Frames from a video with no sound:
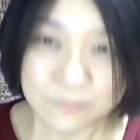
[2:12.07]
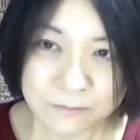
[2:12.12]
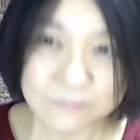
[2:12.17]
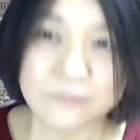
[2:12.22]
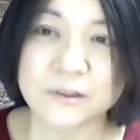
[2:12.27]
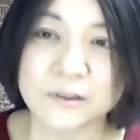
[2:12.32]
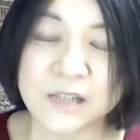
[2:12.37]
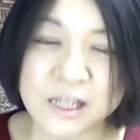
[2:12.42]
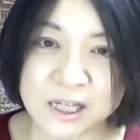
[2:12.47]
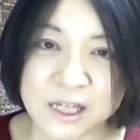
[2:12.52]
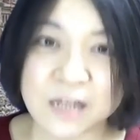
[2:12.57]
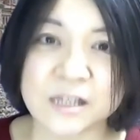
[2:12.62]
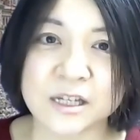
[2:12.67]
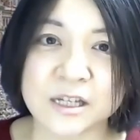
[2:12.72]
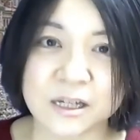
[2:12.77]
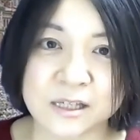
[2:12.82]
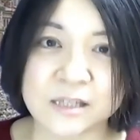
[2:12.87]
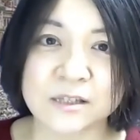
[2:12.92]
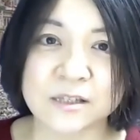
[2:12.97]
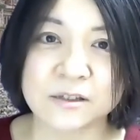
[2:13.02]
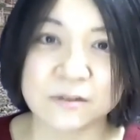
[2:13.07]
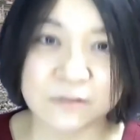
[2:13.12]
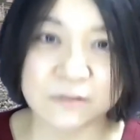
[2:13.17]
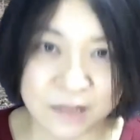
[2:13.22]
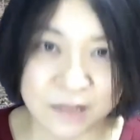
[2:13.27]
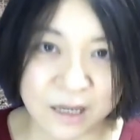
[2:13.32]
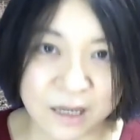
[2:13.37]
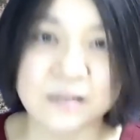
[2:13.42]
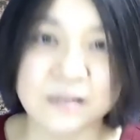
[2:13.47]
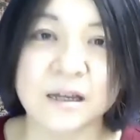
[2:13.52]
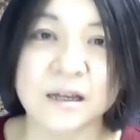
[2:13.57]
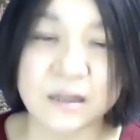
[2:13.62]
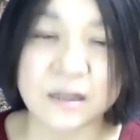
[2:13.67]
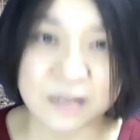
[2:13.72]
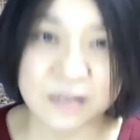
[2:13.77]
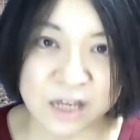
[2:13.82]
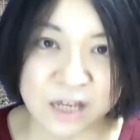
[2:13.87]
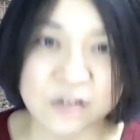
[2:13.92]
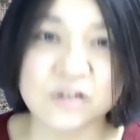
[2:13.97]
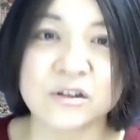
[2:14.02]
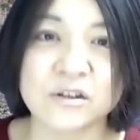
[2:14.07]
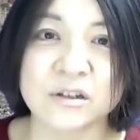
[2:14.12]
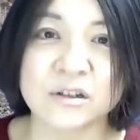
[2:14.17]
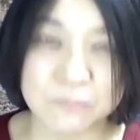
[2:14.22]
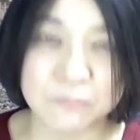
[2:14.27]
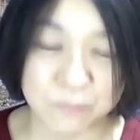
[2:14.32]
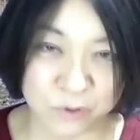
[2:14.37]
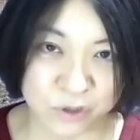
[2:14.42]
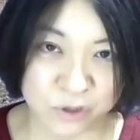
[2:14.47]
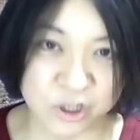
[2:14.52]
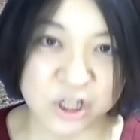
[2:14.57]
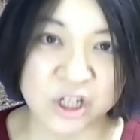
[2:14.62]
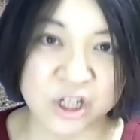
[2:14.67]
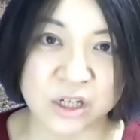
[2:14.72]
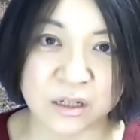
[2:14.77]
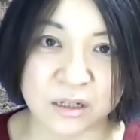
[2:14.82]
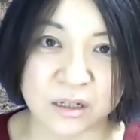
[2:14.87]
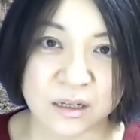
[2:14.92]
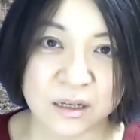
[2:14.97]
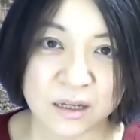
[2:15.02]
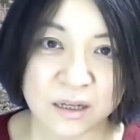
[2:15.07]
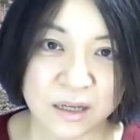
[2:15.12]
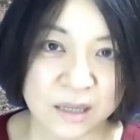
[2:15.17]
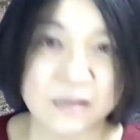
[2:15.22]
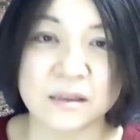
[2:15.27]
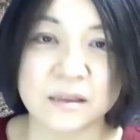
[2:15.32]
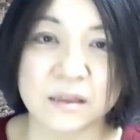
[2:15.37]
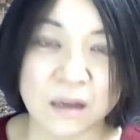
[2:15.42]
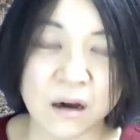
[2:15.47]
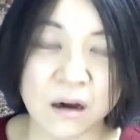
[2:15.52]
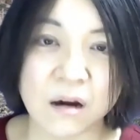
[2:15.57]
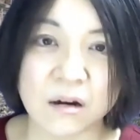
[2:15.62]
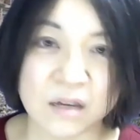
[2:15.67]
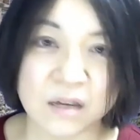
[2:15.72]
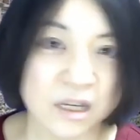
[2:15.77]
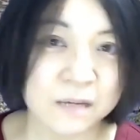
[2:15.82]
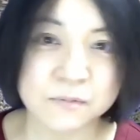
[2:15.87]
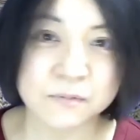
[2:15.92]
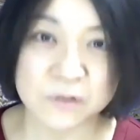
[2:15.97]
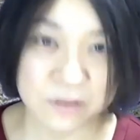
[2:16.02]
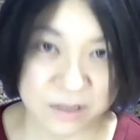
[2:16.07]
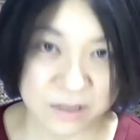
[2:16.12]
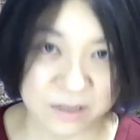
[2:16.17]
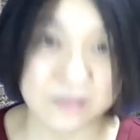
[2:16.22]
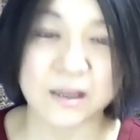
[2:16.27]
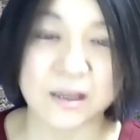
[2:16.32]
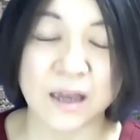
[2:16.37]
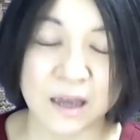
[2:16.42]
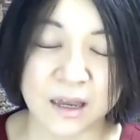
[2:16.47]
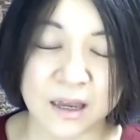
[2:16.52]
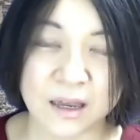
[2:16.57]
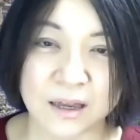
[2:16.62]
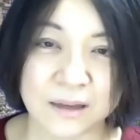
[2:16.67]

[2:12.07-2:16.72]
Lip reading: researchers to get a tenured position in law even today.